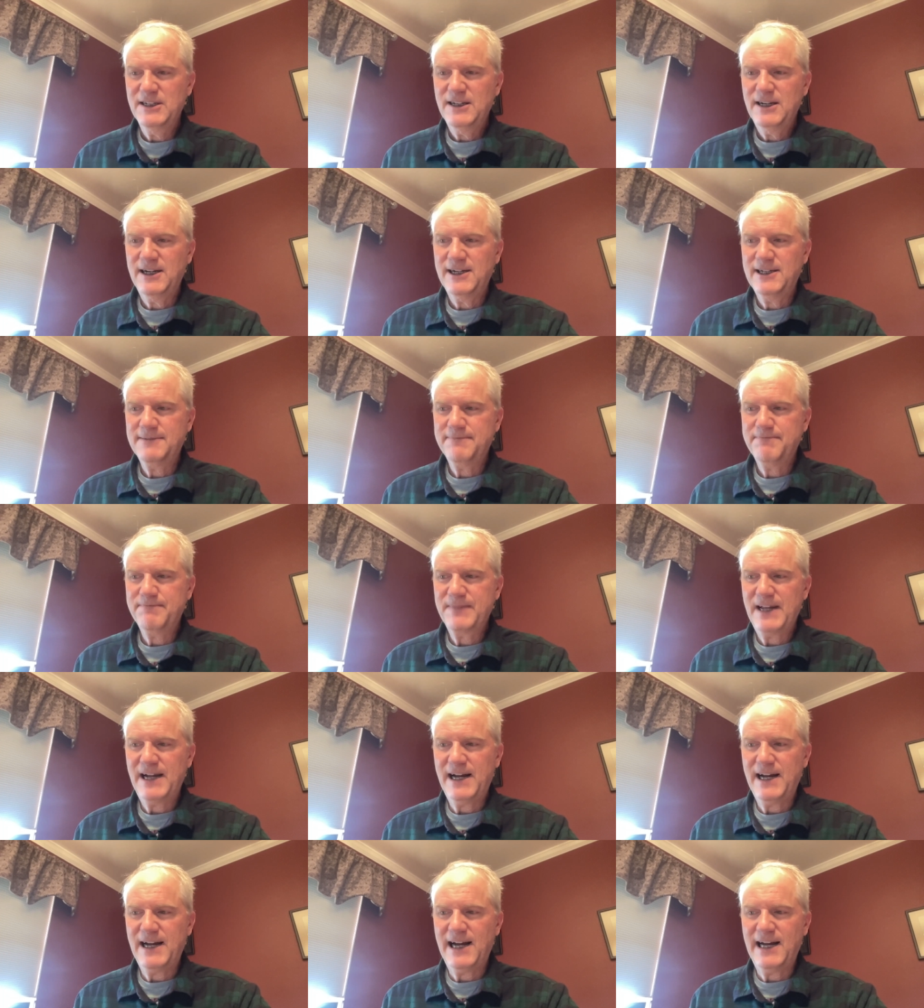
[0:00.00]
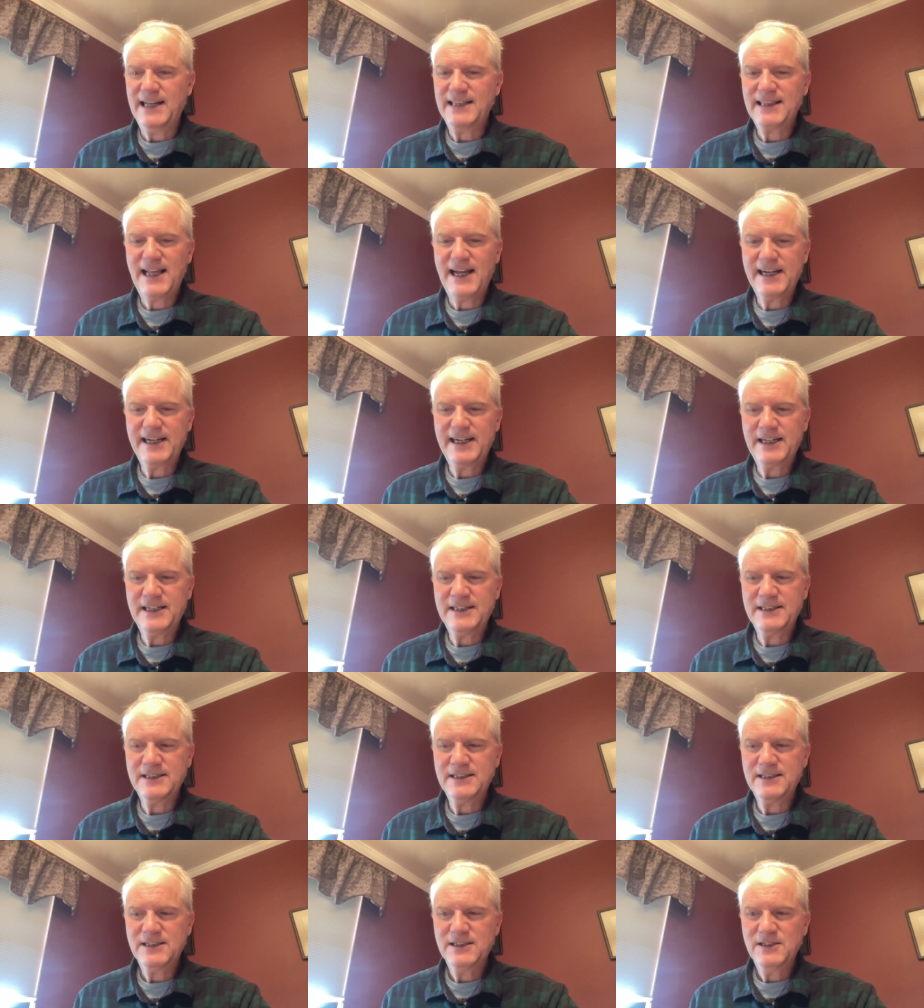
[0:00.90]
I
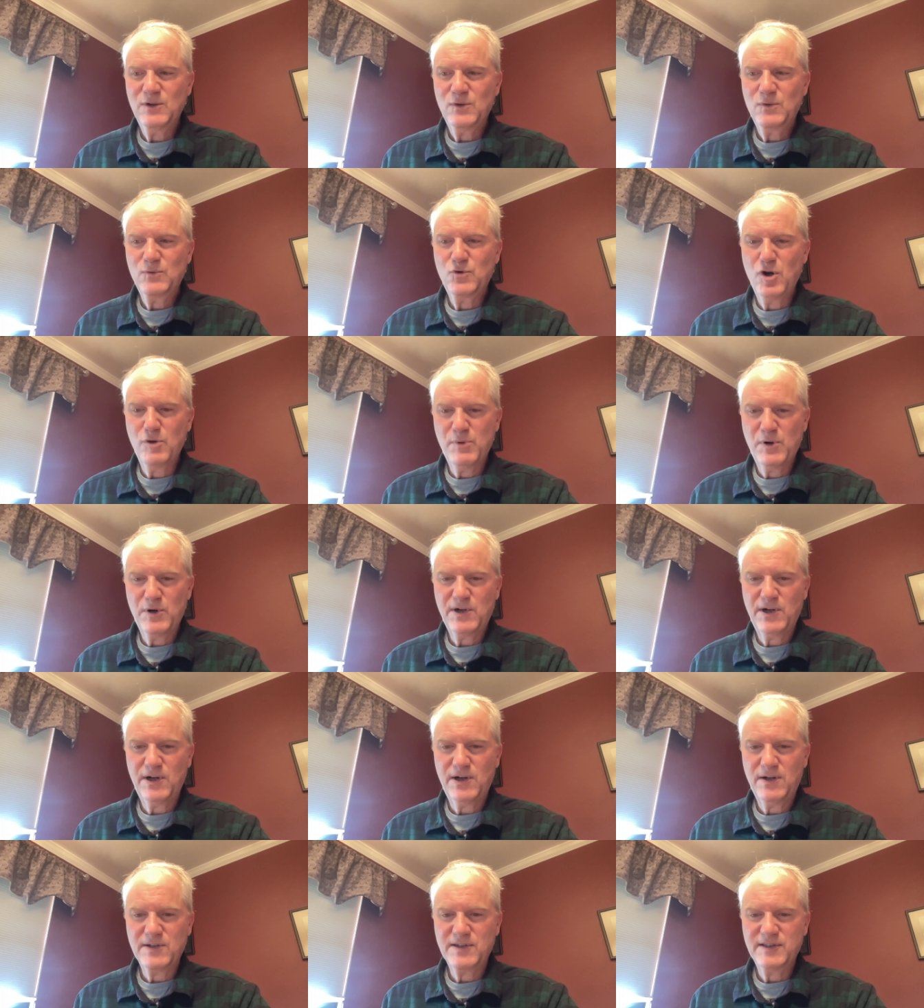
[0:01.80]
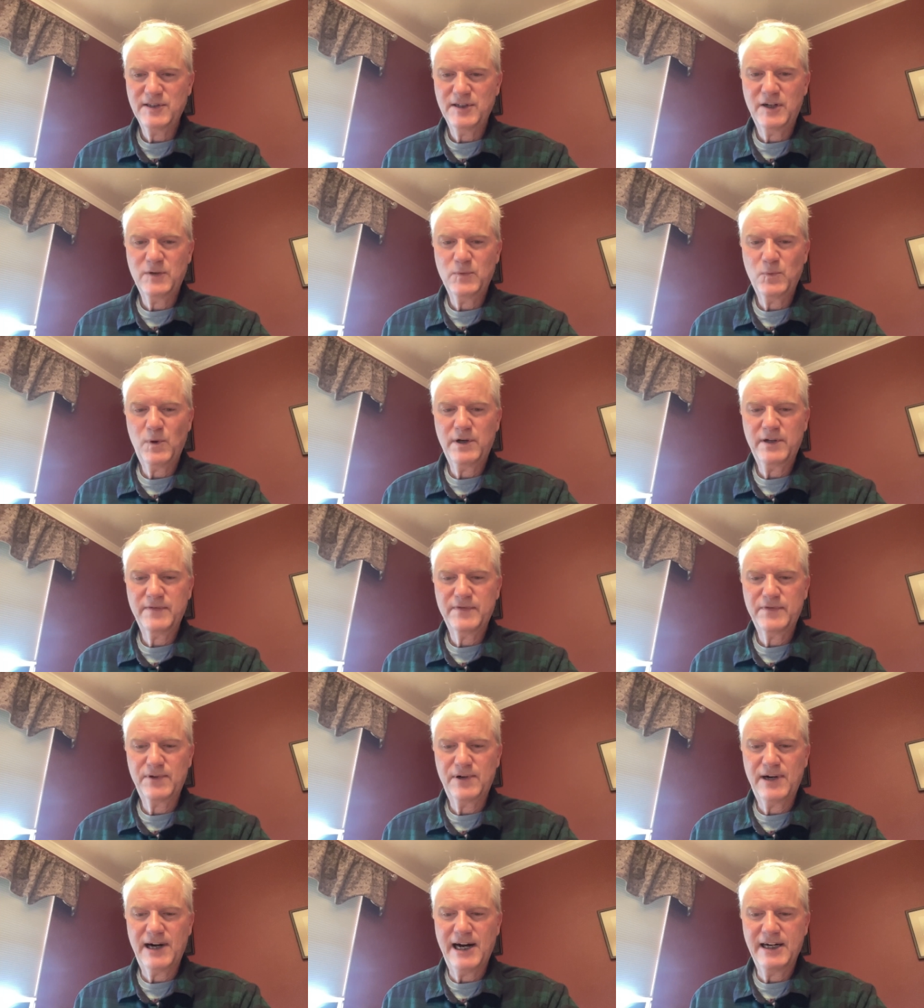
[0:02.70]
liken robocalls, the unwanted
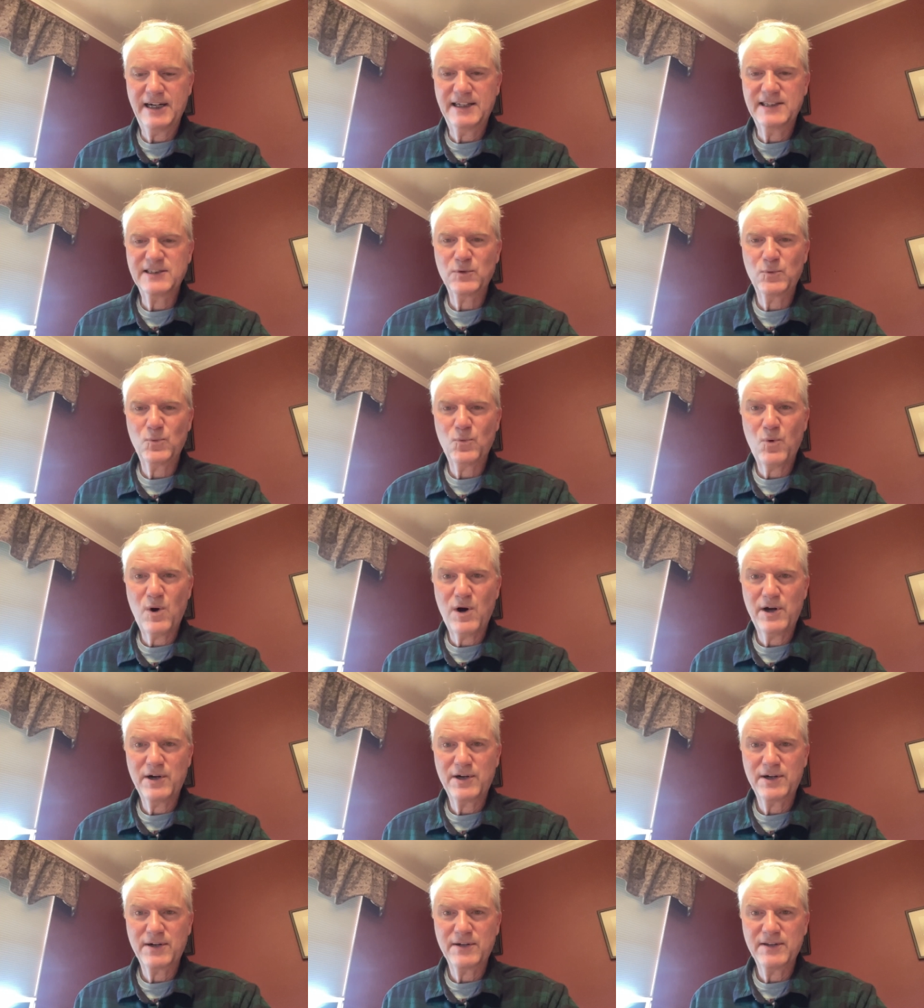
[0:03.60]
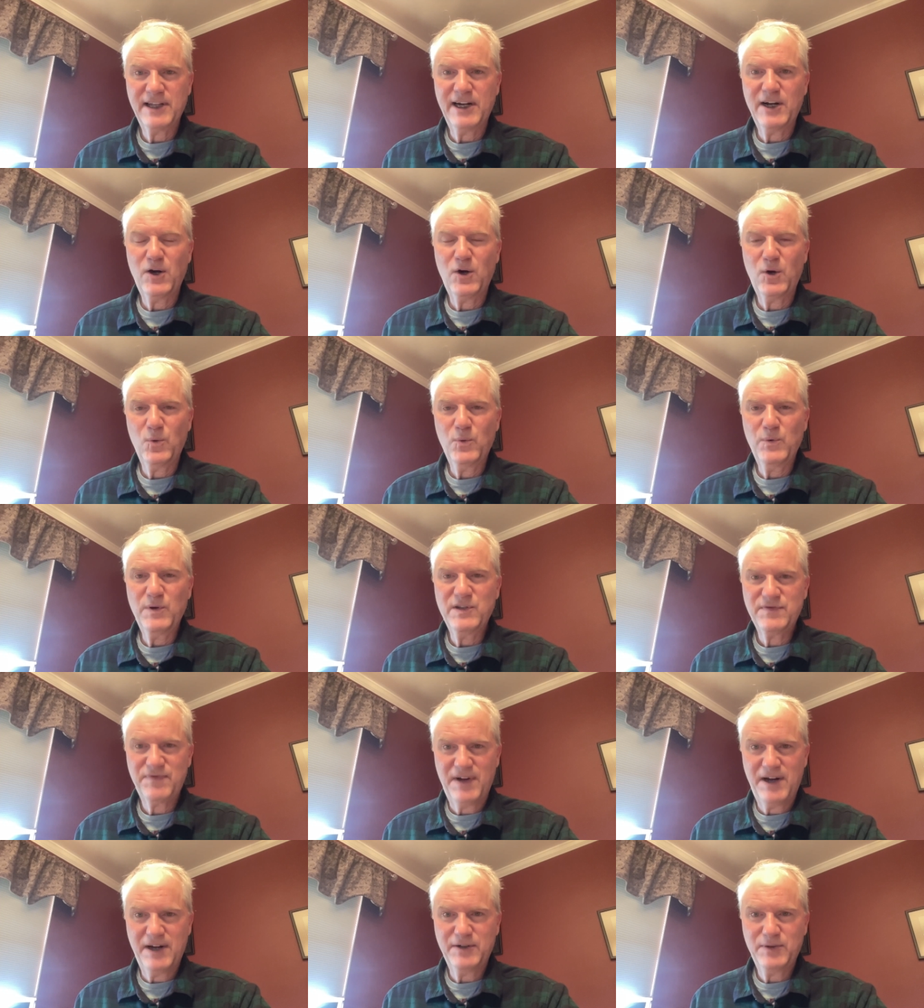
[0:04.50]
variety, to water. They
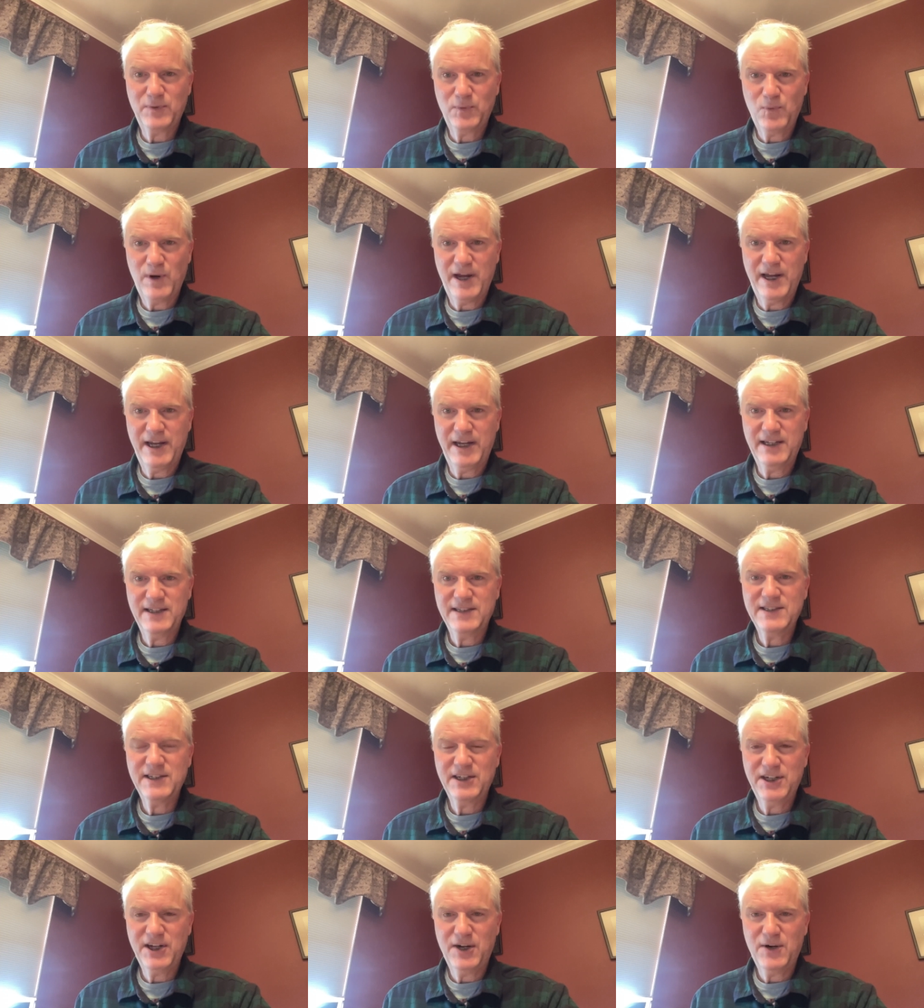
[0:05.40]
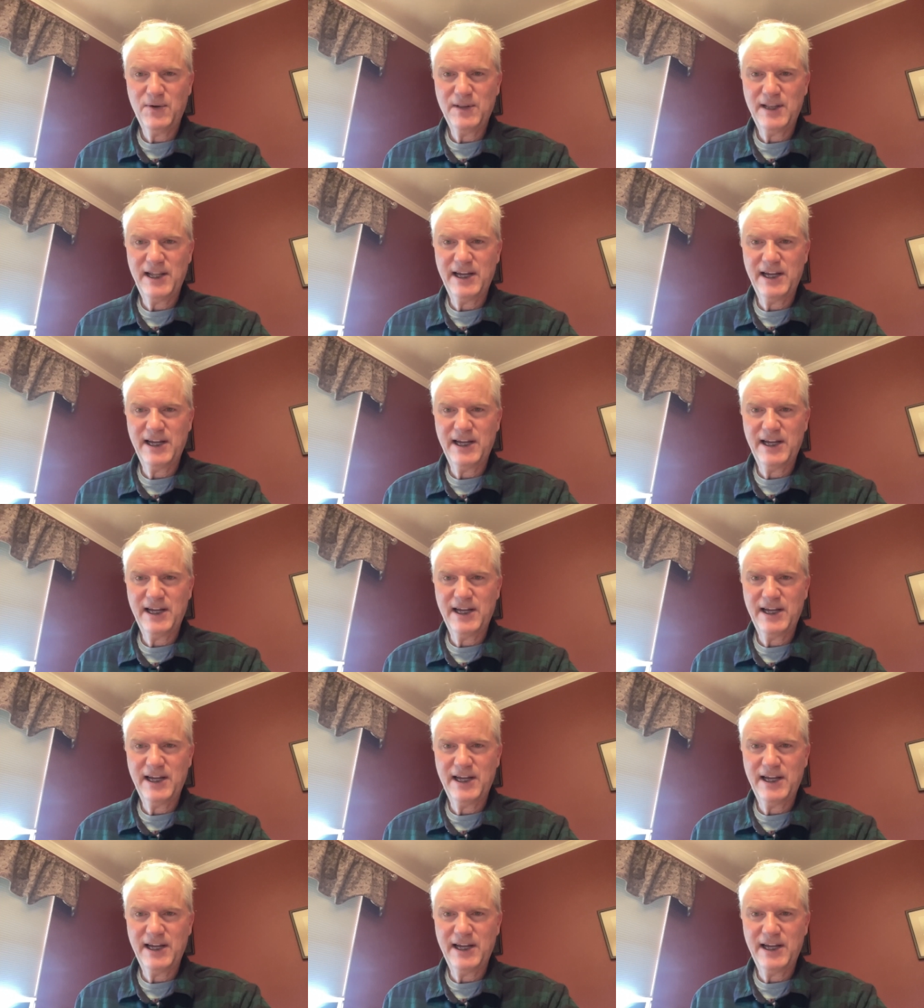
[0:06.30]
always find a way to go.